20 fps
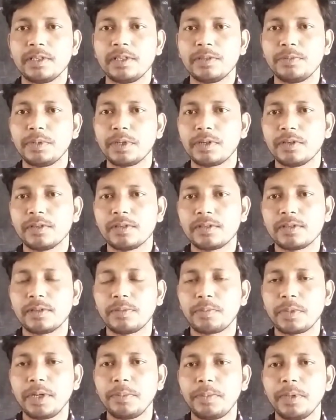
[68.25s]
It is because the
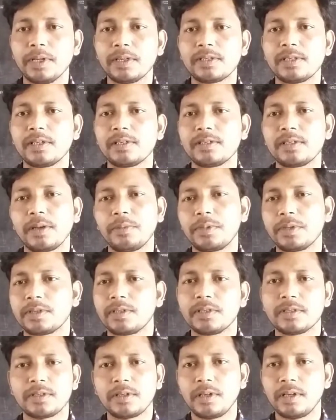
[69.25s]
prefix and suffix
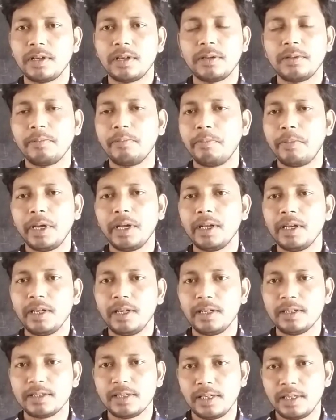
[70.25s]
is
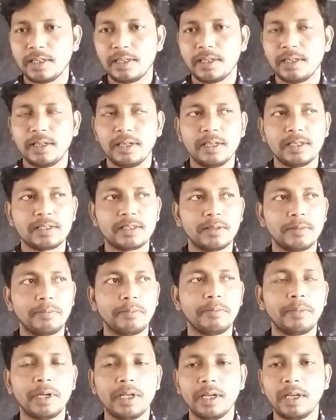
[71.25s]
very easy. It's a
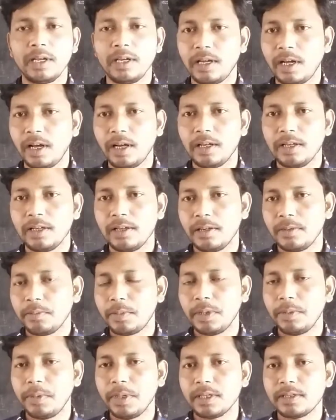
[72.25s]
very
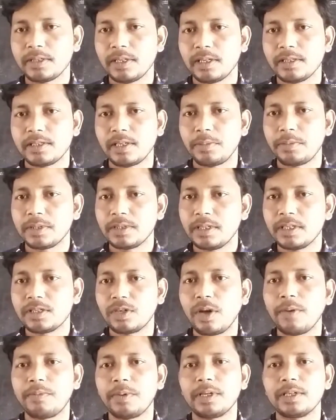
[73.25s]
prefix and suffix. This
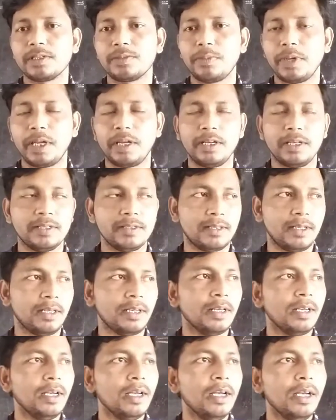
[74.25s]
topic is very easy.
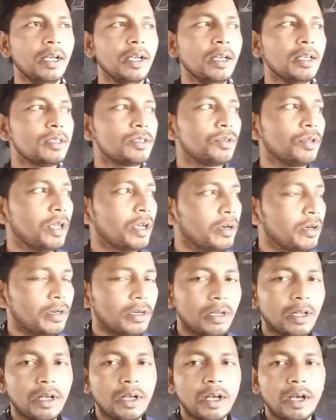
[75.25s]
So
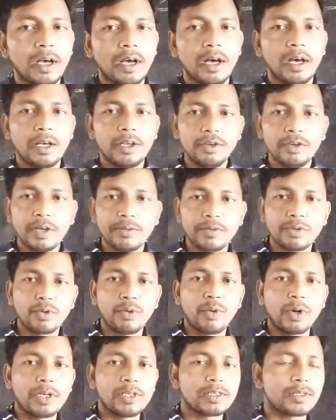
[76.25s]
here you have to know
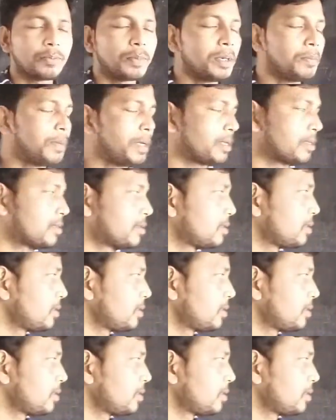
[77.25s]
what is prefix.